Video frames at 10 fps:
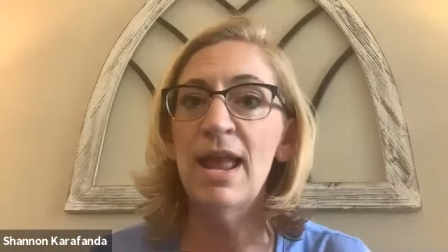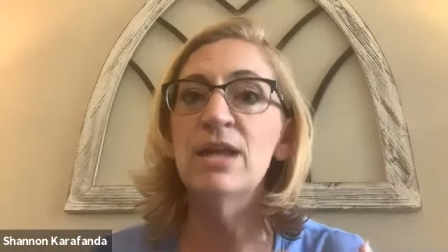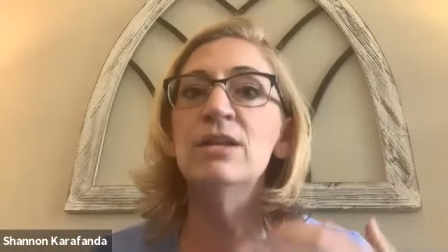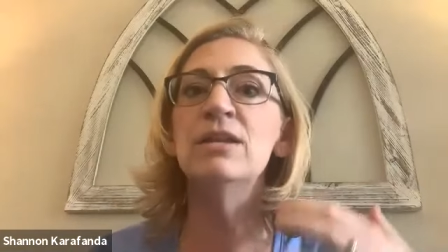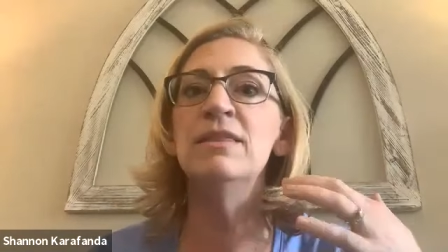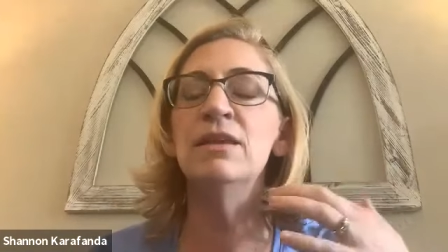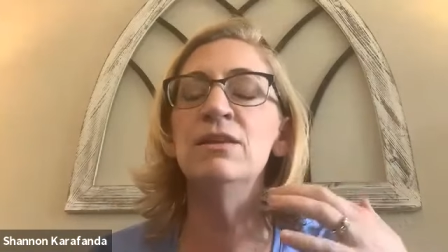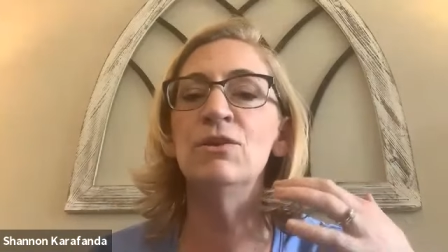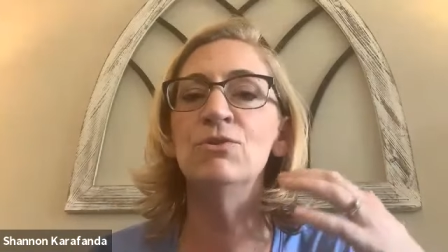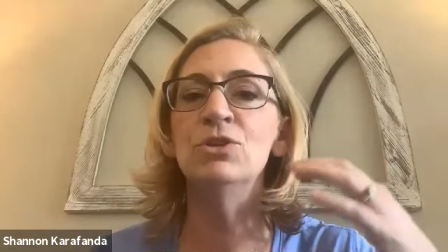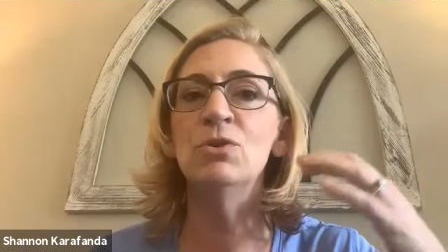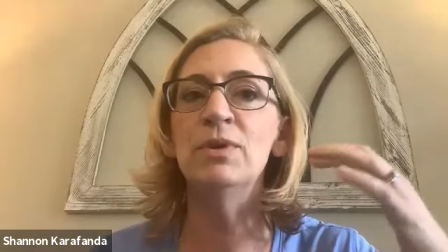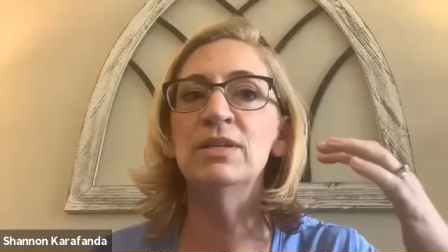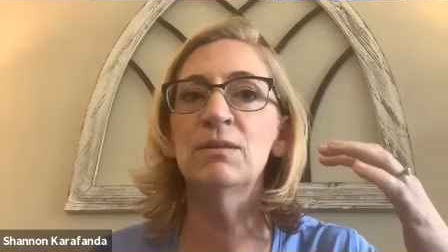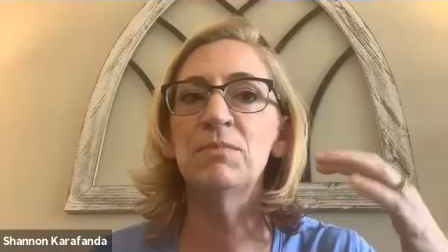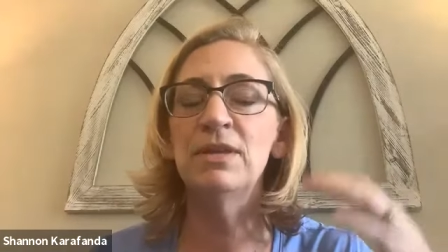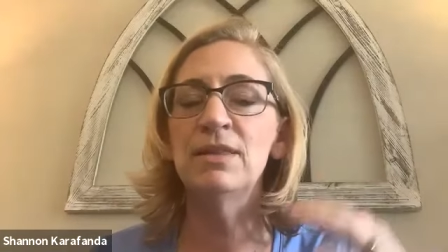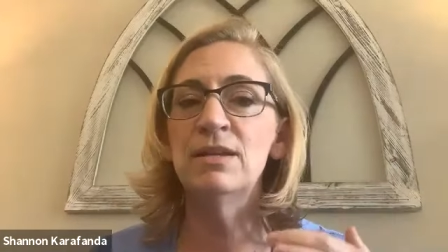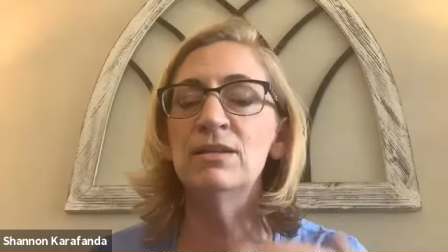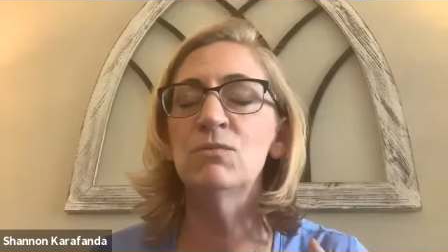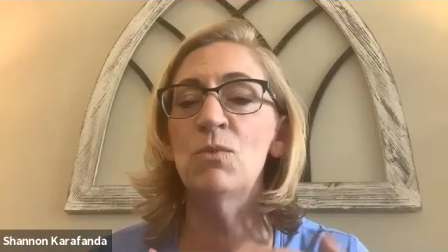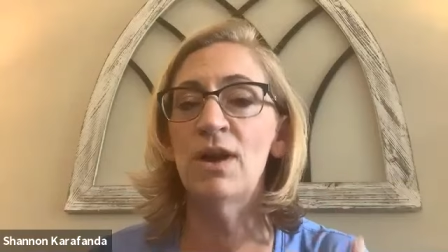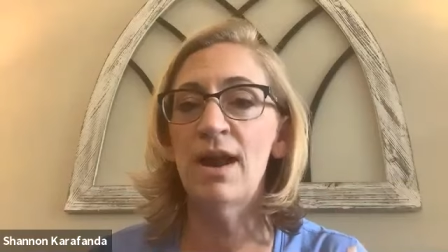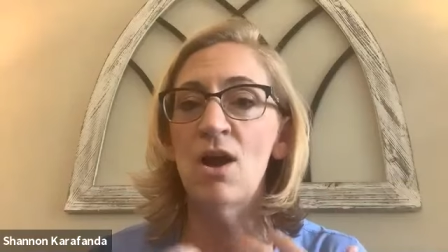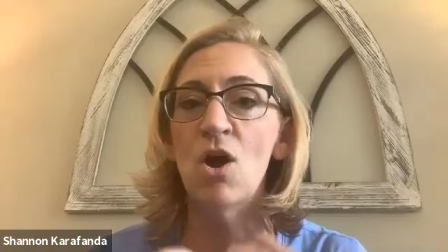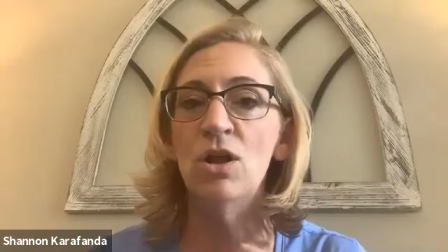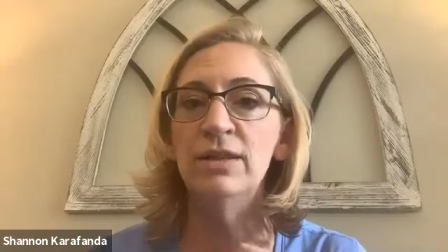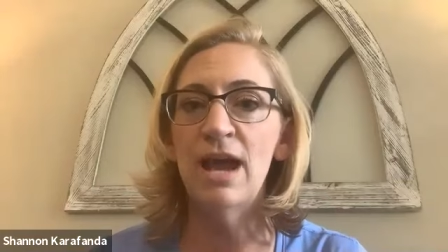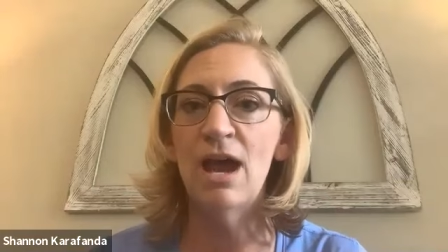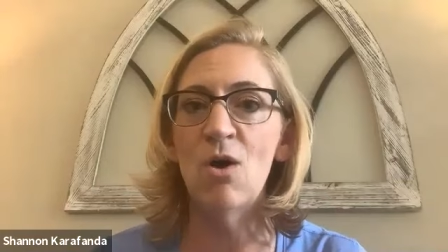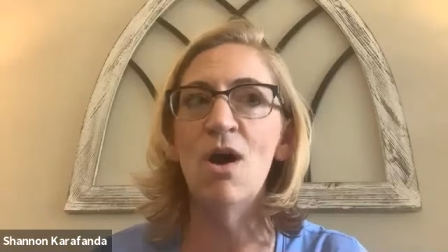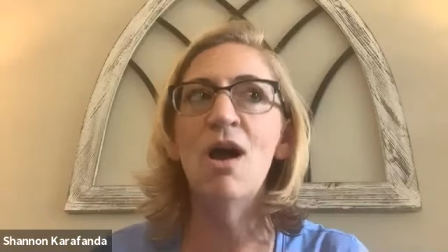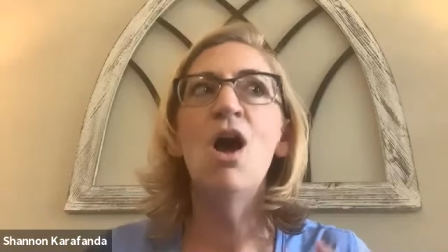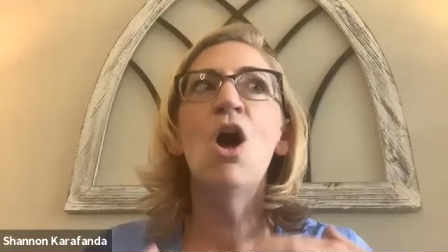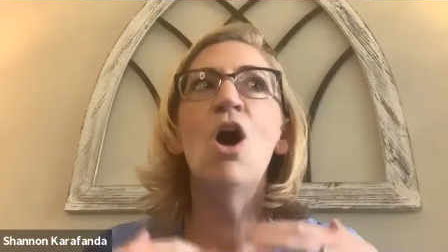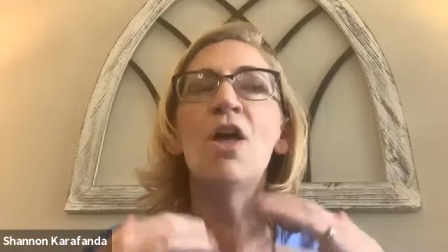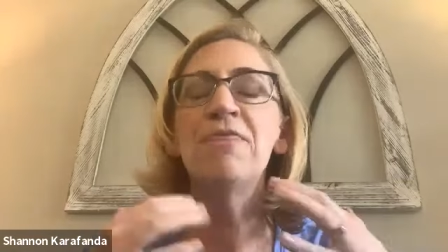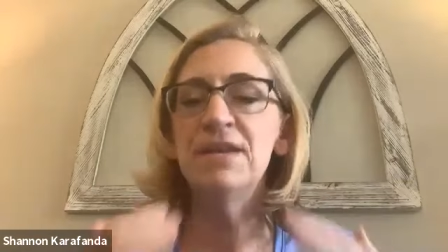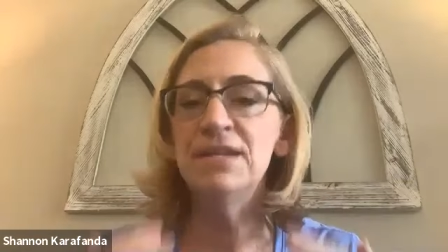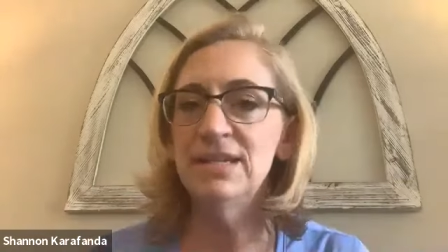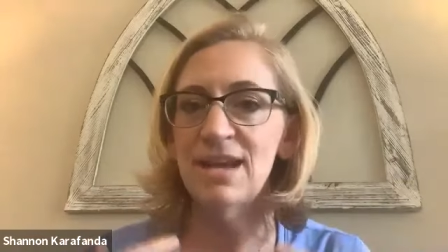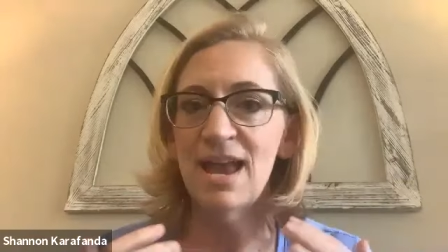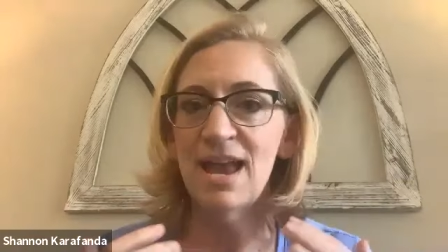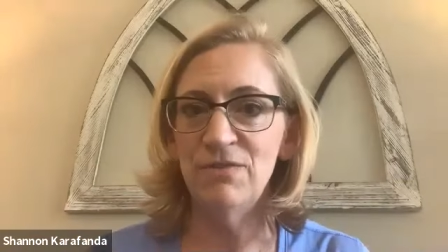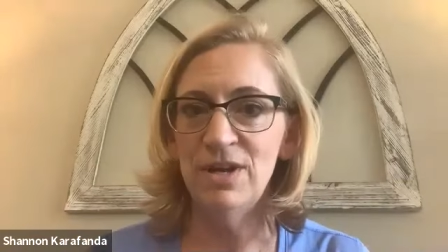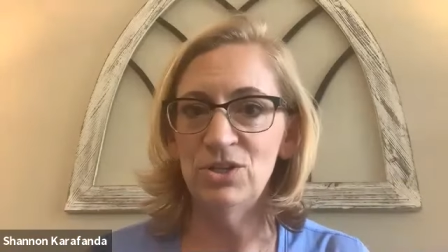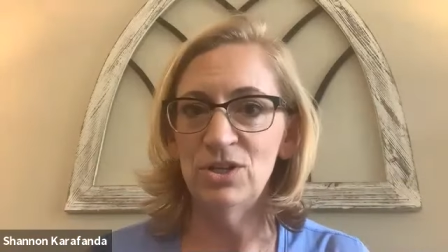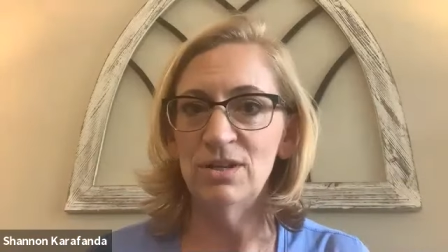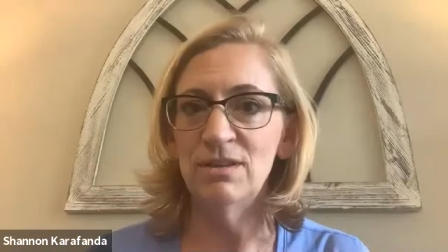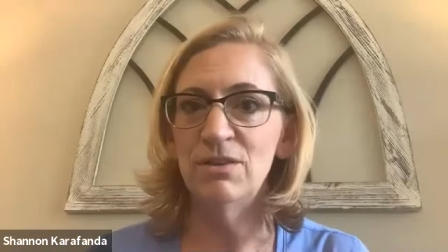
And then they're doing something that is what I call now authentic activation.